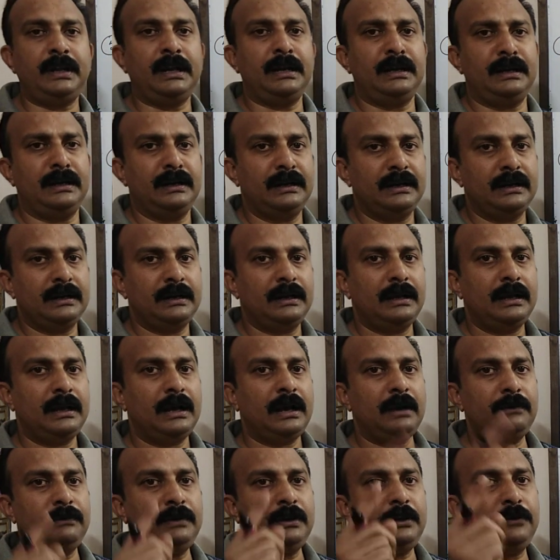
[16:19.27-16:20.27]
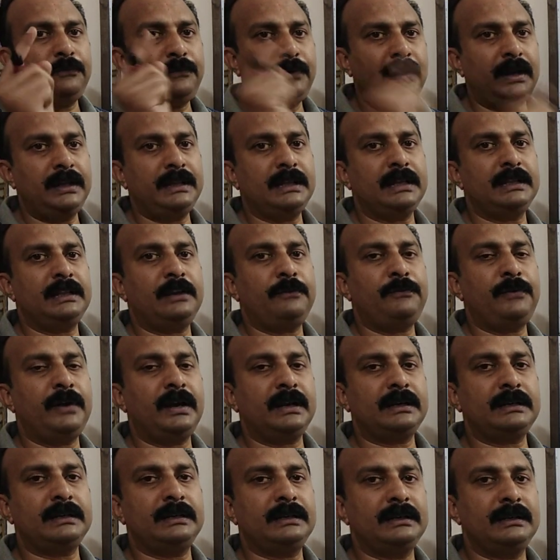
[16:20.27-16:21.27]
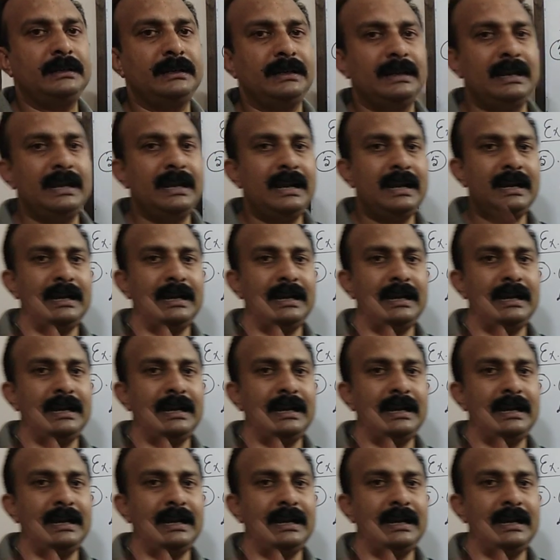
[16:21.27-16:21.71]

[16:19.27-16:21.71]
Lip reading: 10, how will you find the other factor?